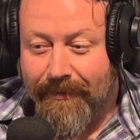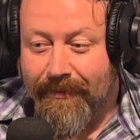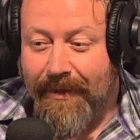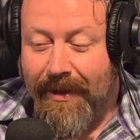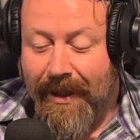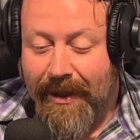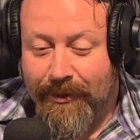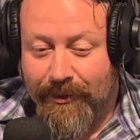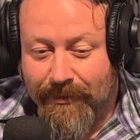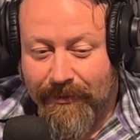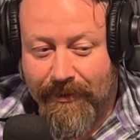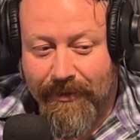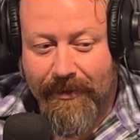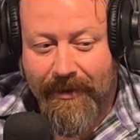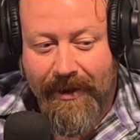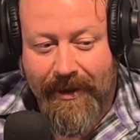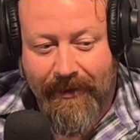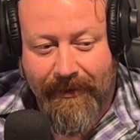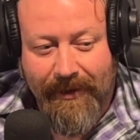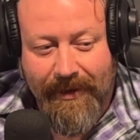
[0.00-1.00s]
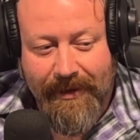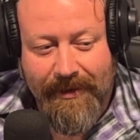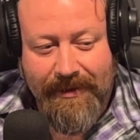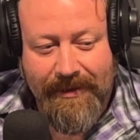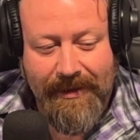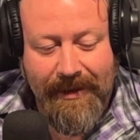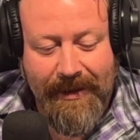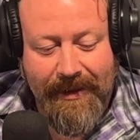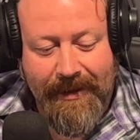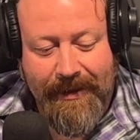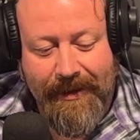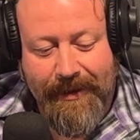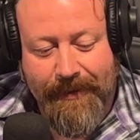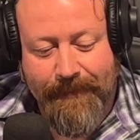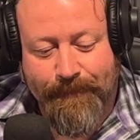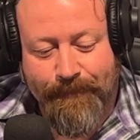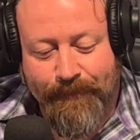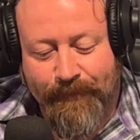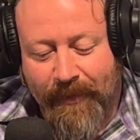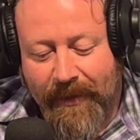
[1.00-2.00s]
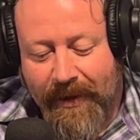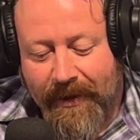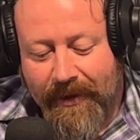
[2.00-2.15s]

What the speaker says: natural areas. And